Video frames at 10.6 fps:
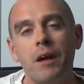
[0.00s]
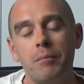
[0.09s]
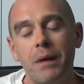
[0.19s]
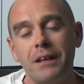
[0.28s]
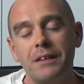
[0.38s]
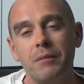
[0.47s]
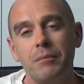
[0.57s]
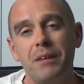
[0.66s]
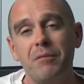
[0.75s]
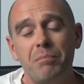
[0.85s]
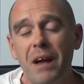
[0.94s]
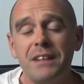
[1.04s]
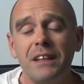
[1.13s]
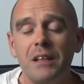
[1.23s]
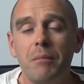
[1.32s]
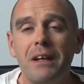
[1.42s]
and
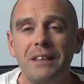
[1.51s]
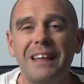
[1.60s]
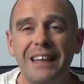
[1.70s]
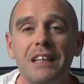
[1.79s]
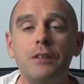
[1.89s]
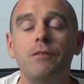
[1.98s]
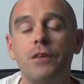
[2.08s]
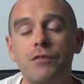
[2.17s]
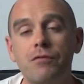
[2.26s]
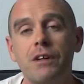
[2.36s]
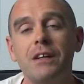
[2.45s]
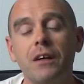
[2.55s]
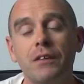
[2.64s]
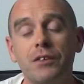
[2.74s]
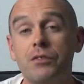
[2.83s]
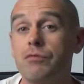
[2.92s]
basically makes it easy for the reader
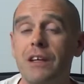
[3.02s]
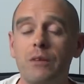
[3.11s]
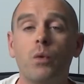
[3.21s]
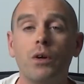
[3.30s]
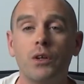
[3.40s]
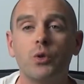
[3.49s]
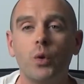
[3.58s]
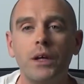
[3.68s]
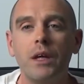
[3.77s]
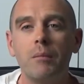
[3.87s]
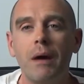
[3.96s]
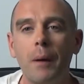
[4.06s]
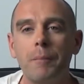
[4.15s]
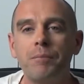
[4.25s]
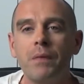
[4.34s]
to read what you're talking about.